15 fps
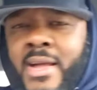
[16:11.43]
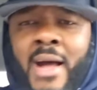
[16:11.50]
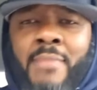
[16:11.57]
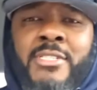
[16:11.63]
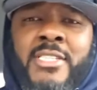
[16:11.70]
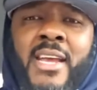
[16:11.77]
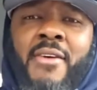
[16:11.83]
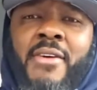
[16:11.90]
I'm
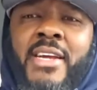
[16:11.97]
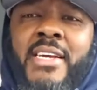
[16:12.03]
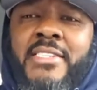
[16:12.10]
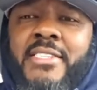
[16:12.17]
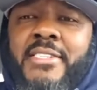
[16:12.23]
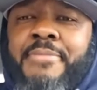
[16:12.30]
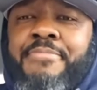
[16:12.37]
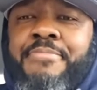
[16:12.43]

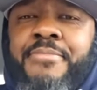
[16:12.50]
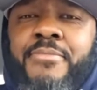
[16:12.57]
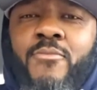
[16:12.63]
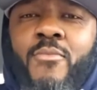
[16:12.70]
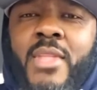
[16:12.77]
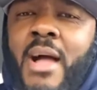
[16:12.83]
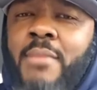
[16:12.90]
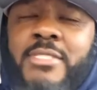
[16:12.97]
serious.
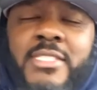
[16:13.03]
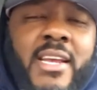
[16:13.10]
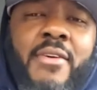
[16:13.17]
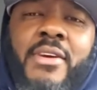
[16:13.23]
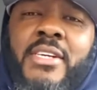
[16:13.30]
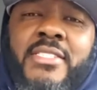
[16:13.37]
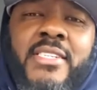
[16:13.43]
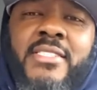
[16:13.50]
I'm
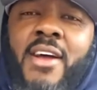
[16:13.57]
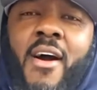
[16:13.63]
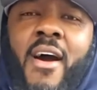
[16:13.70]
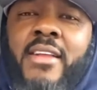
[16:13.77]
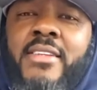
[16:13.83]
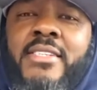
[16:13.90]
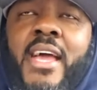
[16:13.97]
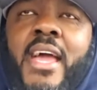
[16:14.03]
serious as a
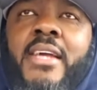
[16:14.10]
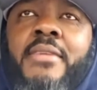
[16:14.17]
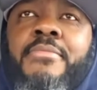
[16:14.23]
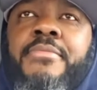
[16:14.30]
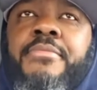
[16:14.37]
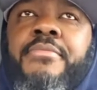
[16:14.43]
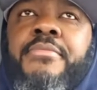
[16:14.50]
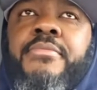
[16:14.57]
heart attack.
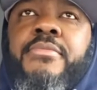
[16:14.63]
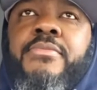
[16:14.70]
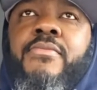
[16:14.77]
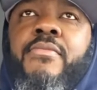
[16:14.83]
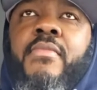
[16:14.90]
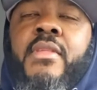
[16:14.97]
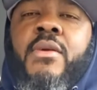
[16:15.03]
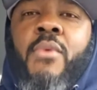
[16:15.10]

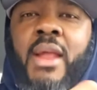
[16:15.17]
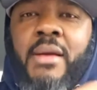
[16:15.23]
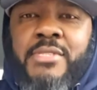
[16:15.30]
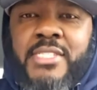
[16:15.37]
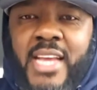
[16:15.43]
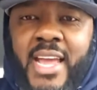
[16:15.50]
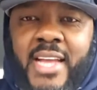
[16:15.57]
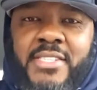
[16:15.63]
What I'm
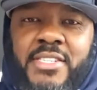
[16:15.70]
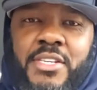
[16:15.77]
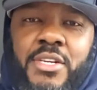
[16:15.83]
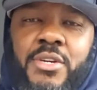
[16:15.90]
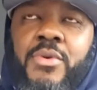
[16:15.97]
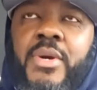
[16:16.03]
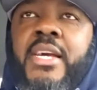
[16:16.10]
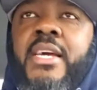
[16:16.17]
saying to
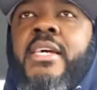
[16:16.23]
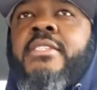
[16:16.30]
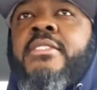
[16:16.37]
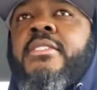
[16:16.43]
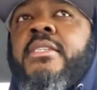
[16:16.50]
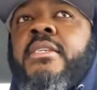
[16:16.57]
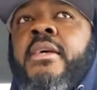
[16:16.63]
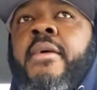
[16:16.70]
you
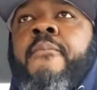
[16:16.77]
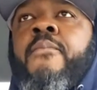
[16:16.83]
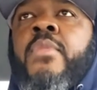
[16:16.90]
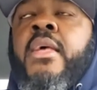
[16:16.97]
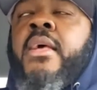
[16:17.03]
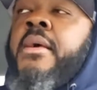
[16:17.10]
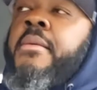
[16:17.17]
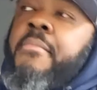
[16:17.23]
is,
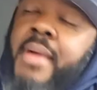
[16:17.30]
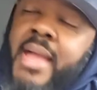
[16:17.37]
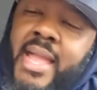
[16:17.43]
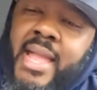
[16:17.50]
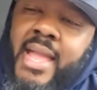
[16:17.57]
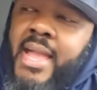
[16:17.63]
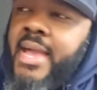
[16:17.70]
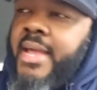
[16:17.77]

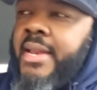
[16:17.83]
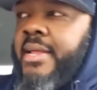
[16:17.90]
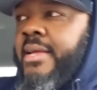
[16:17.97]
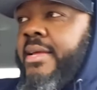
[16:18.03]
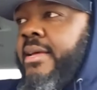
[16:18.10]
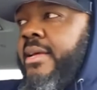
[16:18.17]
man,